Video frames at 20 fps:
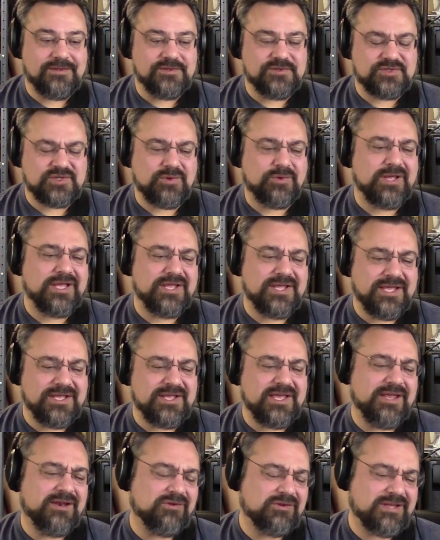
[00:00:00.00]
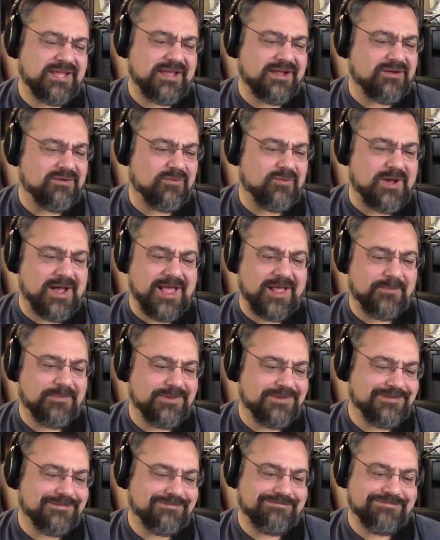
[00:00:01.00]
so it'll take a while,
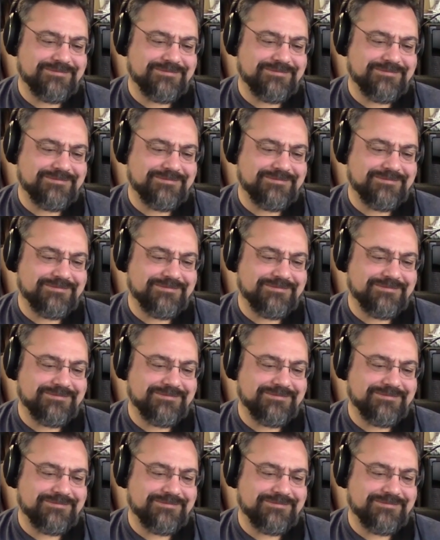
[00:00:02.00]
but